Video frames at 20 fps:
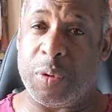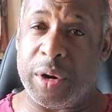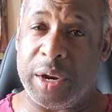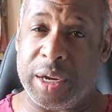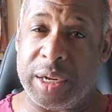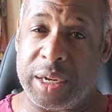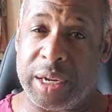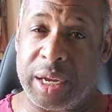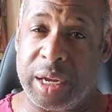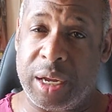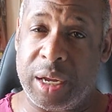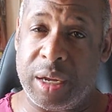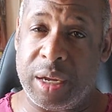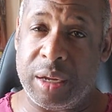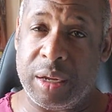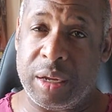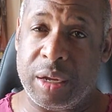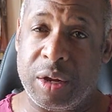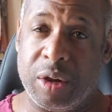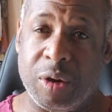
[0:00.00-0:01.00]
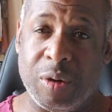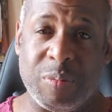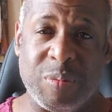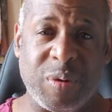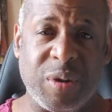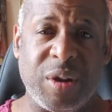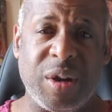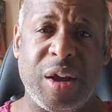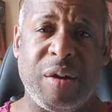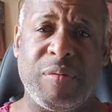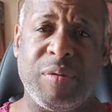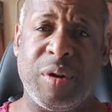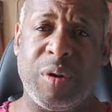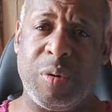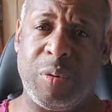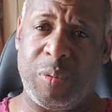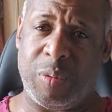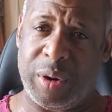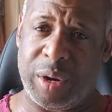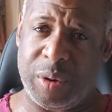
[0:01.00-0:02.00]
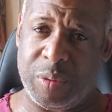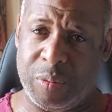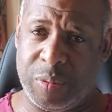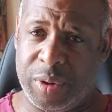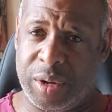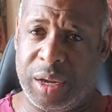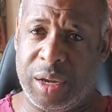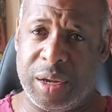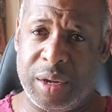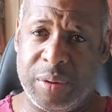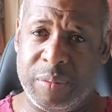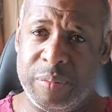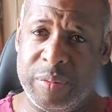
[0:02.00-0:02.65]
great day. Hope you have a great week.